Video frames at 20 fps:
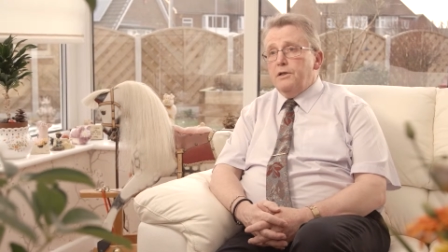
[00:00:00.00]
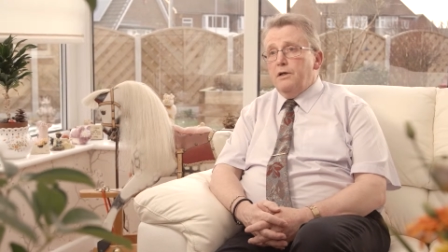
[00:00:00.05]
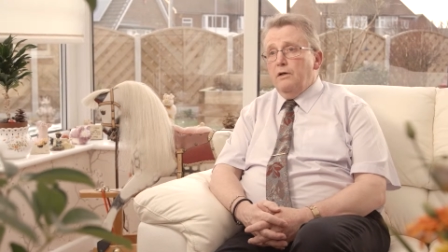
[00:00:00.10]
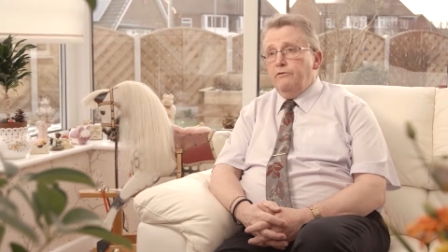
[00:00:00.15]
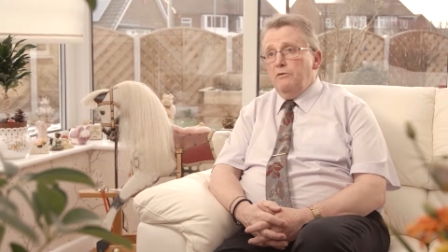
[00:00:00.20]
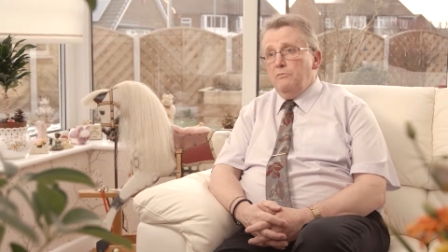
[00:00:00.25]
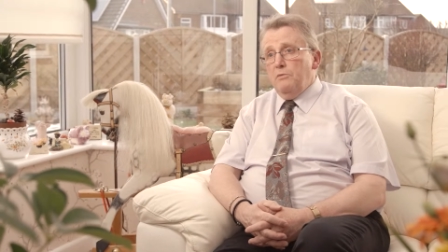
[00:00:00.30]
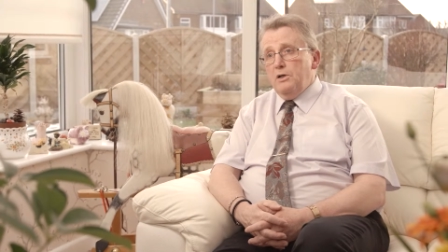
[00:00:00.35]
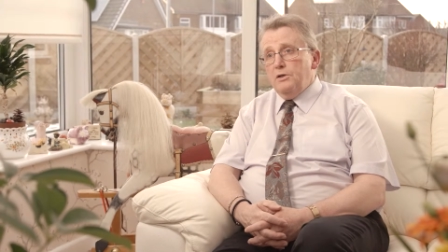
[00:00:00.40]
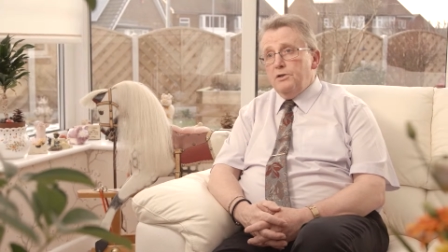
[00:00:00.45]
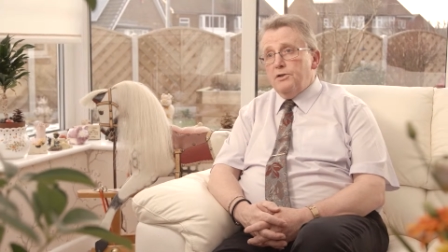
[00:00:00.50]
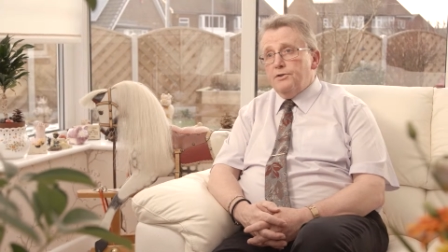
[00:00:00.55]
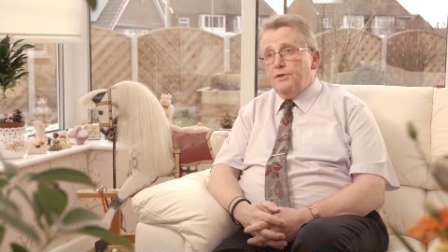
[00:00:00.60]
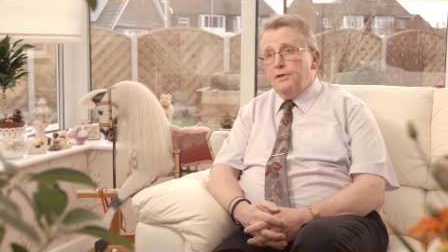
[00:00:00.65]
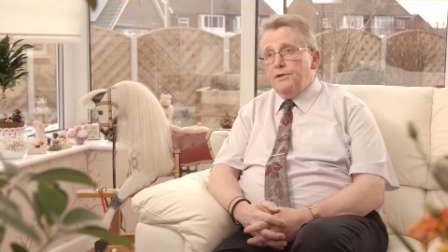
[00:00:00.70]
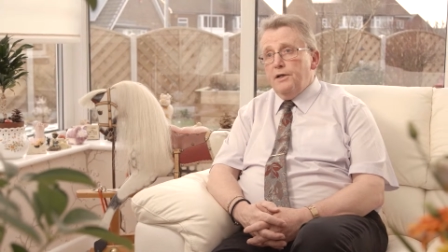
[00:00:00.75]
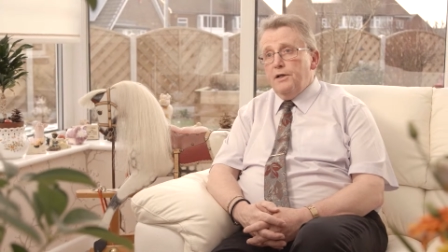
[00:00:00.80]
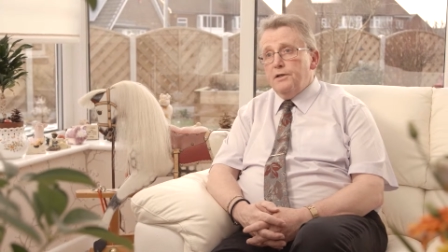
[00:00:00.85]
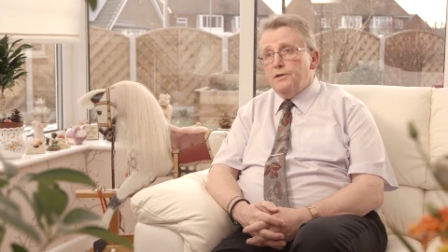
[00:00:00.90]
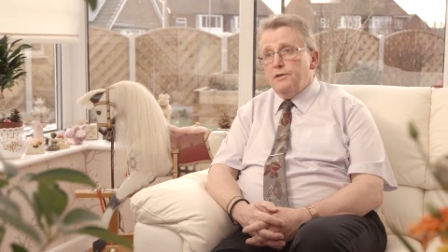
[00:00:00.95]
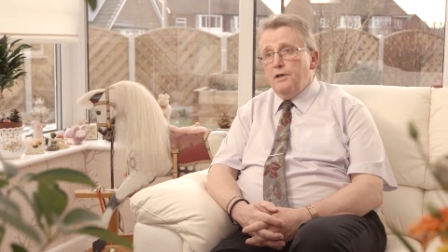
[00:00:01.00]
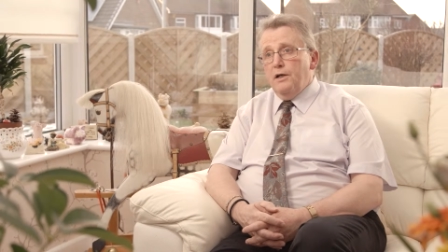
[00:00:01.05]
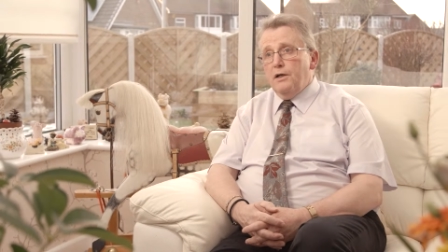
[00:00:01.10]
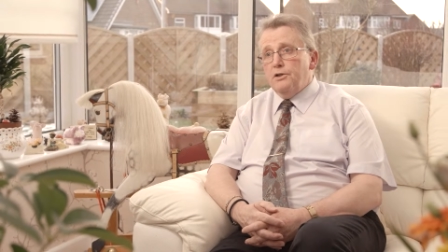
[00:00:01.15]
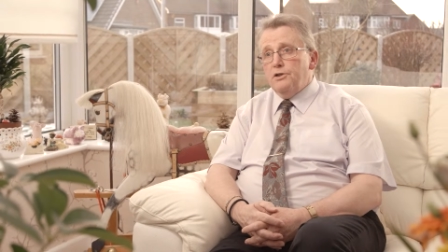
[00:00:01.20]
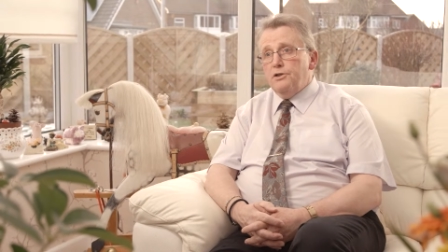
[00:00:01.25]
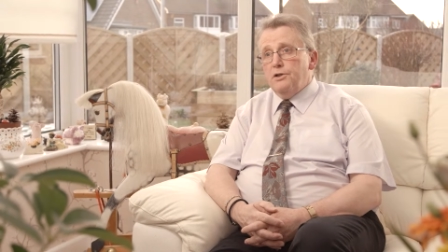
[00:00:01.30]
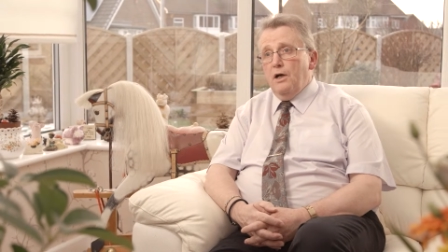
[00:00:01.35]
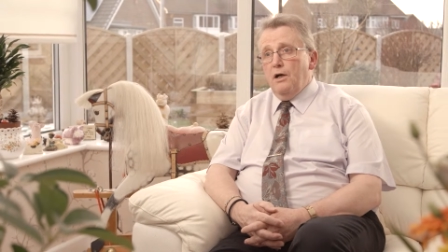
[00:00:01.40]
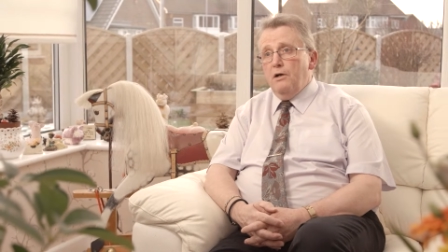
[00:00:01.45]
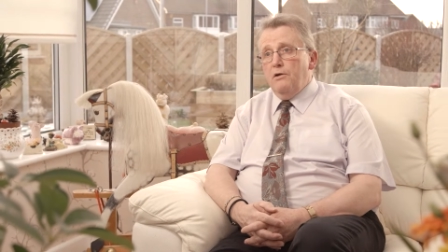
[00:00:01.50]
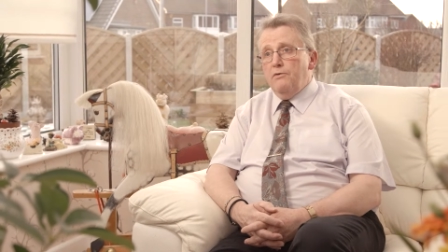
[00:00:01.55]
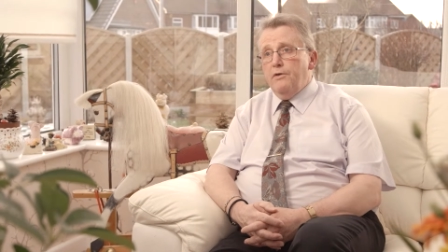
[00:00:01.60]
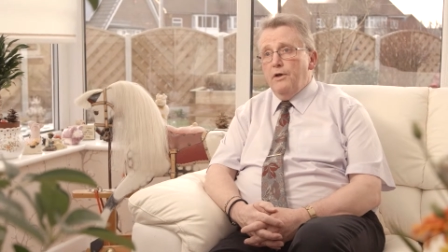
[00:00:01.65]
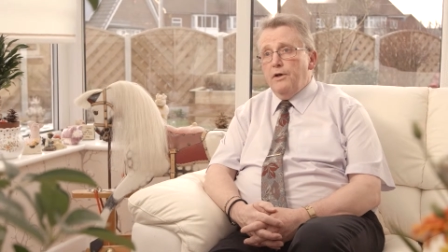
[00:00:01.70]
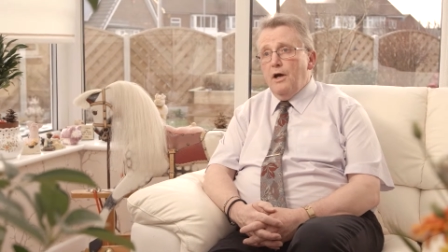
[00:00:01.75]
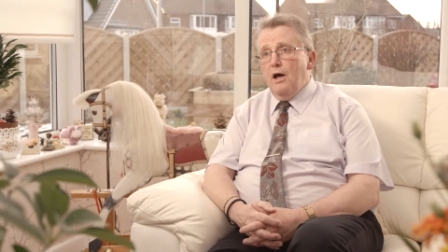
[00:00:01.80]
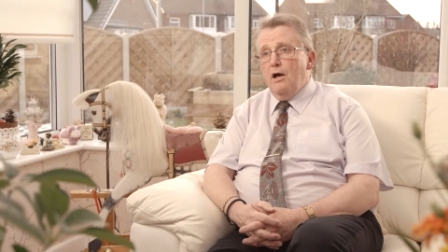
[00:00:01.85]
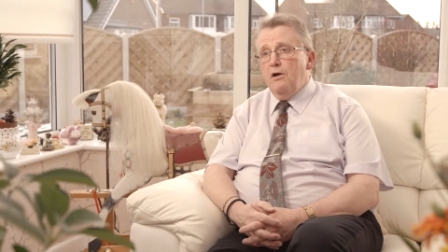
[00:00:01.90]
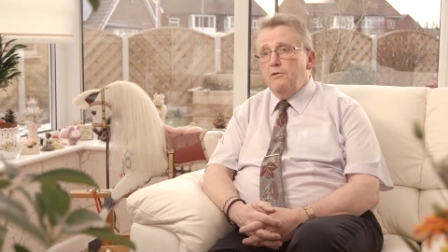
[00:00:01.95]
government statistics show
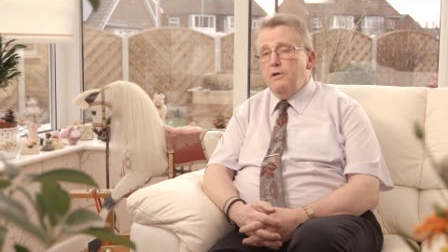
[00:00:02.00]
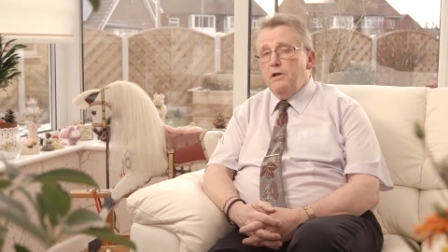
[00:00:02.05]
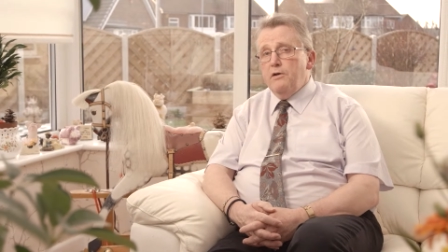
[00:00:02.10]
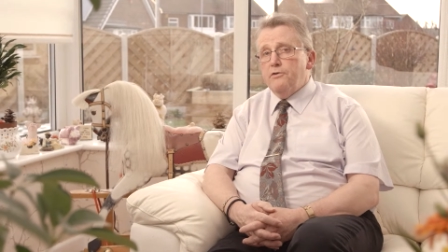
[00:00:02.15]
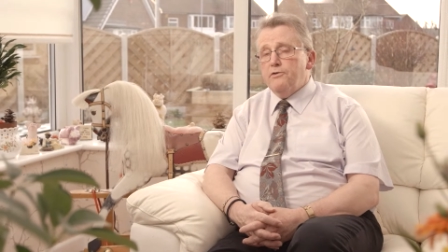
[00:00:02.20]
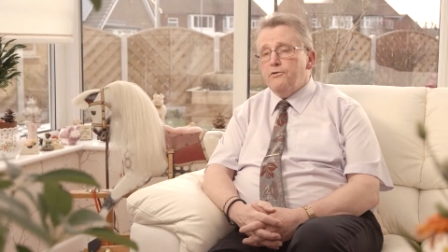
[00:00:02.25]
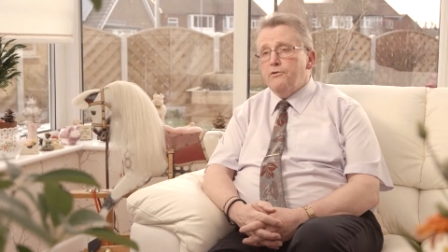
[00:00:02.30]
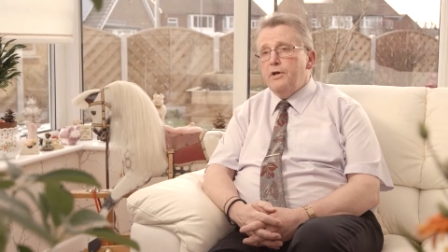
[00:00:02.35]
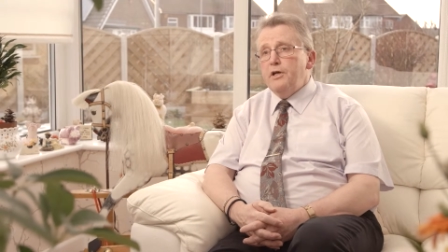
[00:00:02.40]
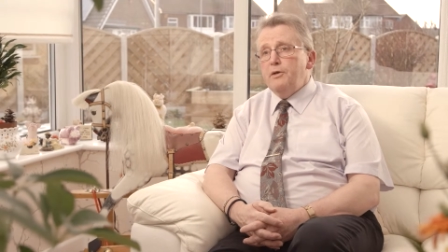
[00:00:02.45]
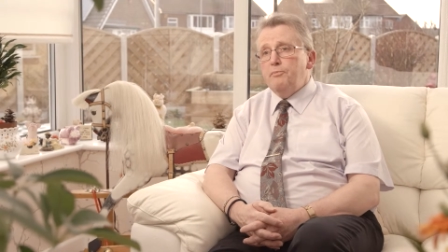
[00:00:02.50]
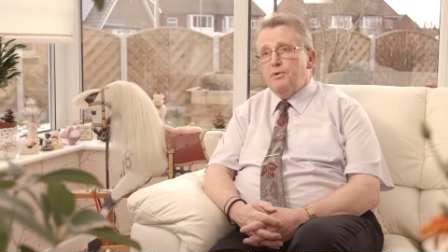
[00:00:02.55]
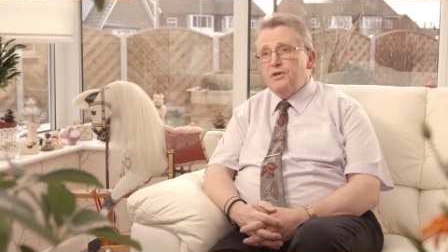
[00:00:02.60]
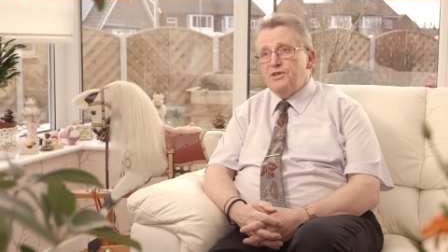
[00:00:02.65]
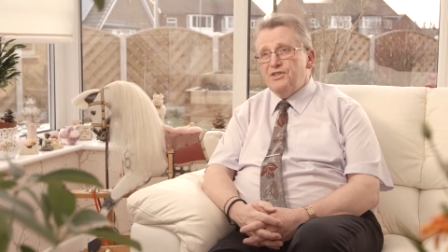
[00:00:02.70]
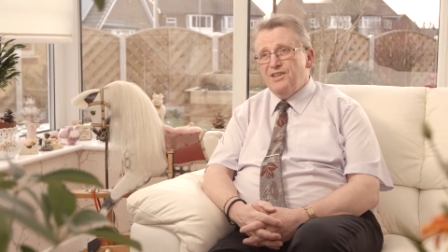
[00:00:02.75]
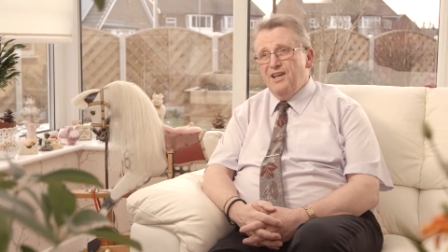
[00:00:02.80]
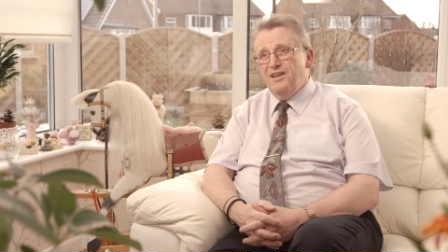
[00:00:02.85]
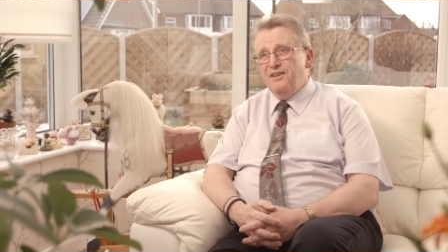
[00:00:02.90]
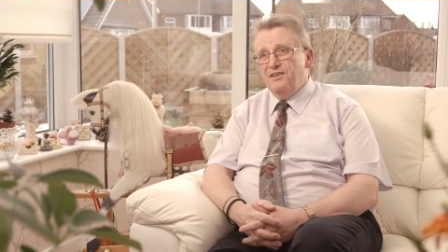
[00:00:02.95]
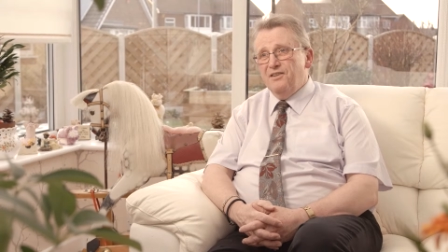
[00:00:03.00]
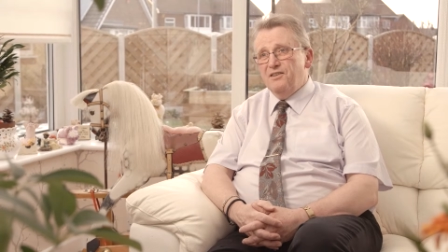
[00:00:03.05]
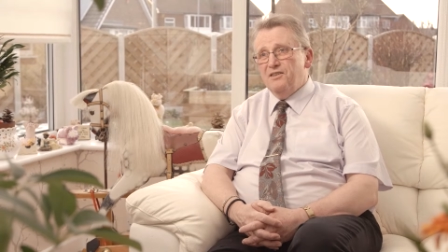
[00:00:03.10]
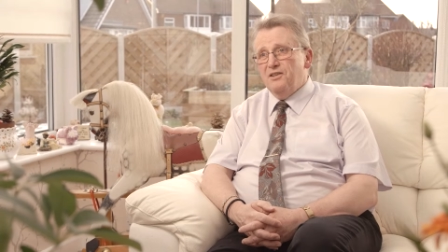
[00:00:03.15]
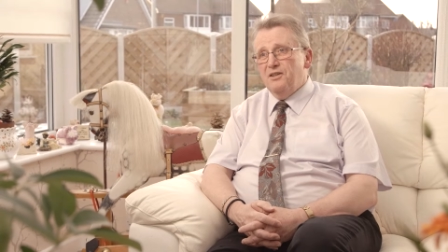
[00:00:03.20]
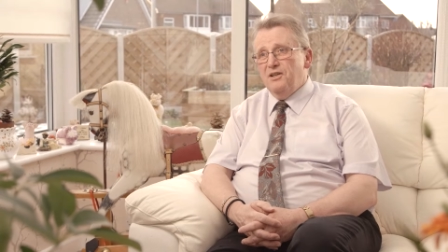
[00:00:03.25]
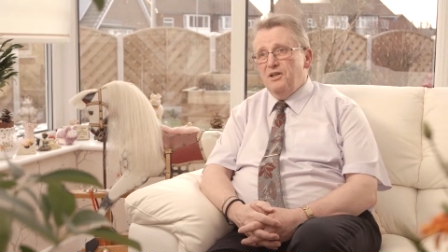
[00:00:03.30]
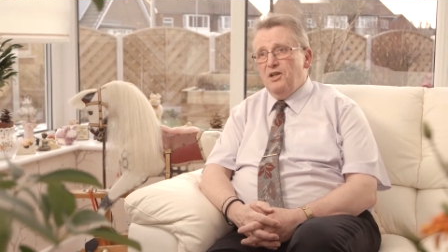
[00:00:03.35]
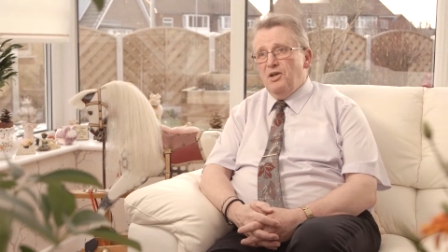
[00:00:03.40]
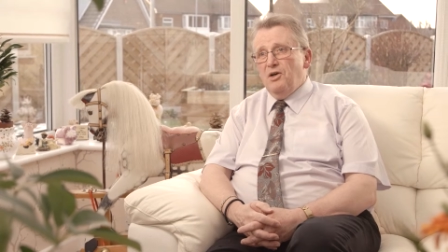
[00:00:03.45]
that only 3%